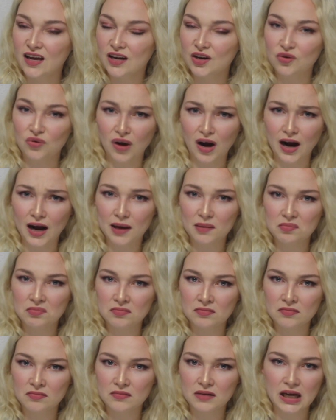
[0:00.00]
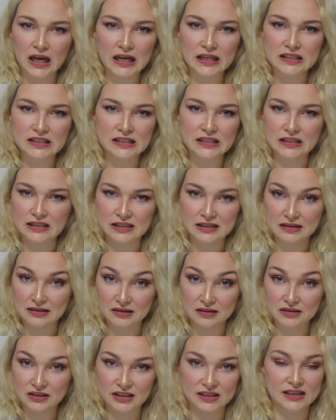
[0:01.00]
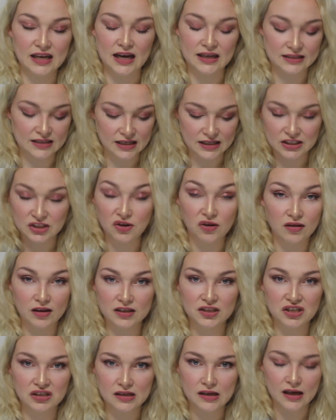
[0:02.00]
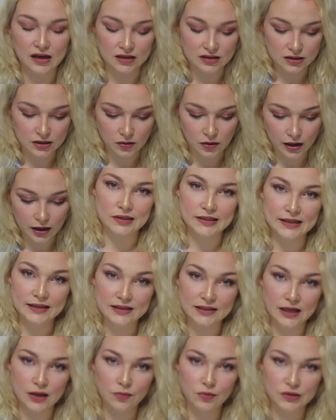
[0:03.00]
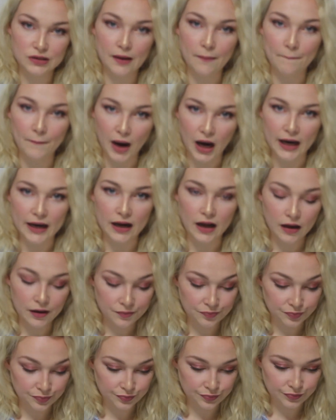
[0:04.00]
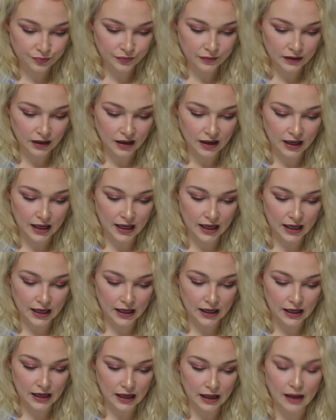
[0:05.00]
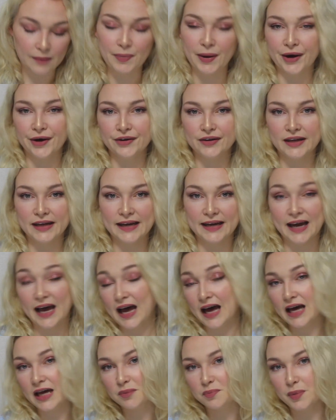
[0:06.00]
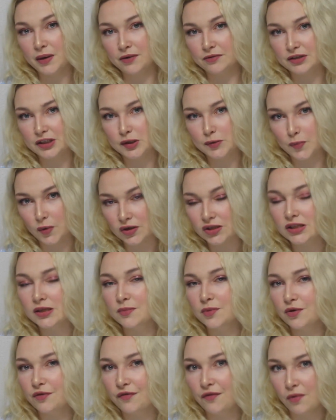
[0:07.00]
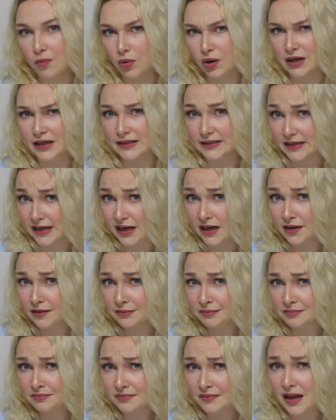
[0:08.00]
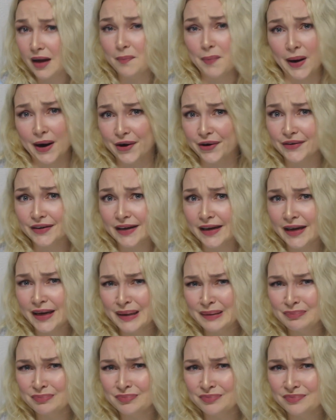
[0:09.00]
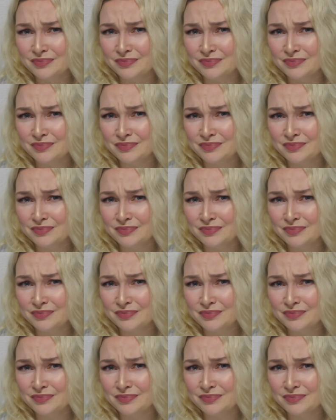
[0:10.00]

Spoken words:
crime. It's disgusting. So let's just get into it. Since he was a minor, he apparently can't be responsible for what he did, apparently,